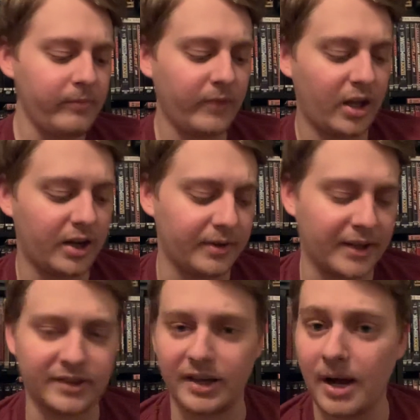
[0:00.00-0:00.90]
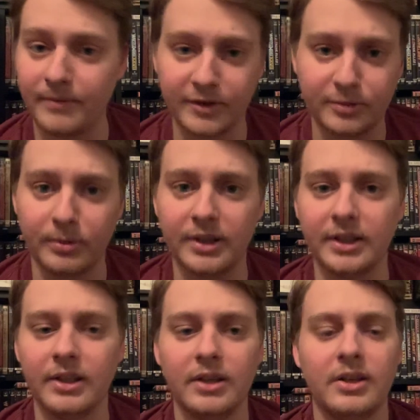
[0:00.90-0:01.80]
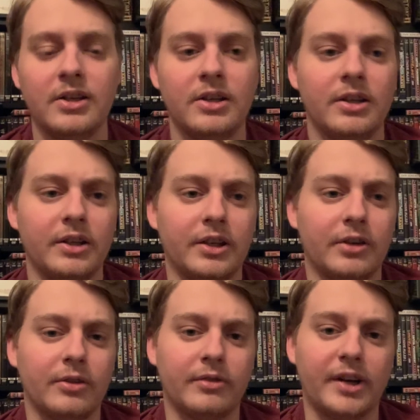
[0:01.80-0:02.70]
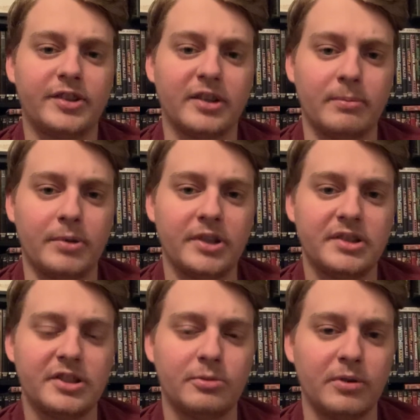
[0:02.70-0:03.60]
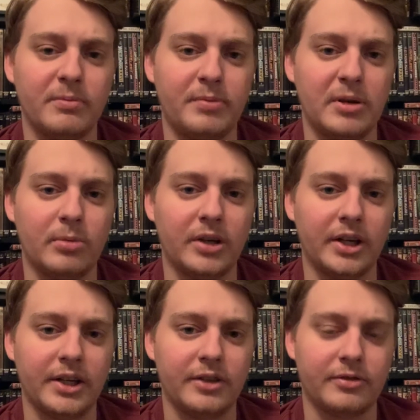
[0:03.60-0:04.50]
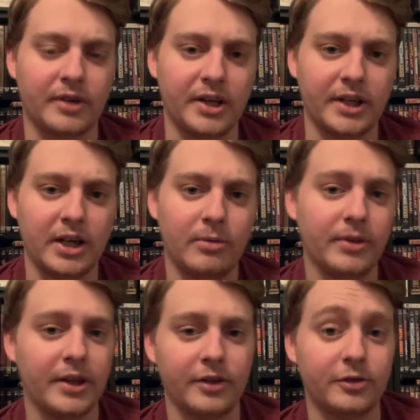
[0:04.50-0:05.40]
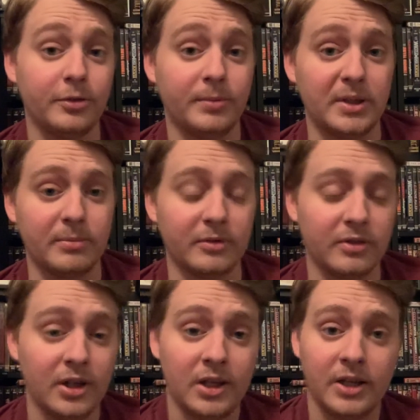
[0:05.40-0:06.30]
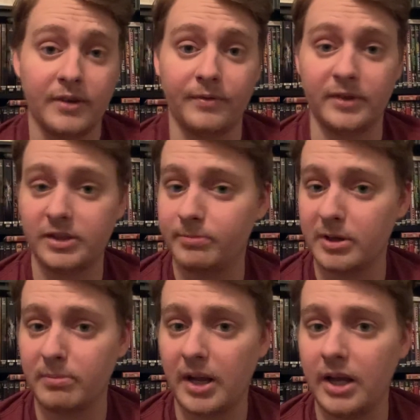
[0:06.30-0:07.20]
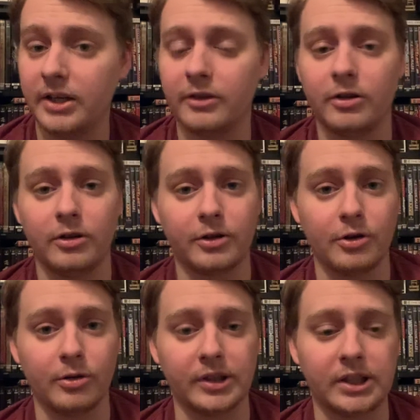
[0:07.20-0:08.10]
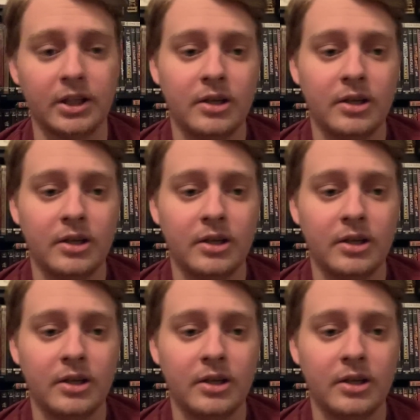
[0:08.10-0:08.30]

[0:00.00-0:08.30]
That's an obvious one. The wrestling business wouldn't be what it is right now without 2 people, Vince McMahon and Hulk Hogan.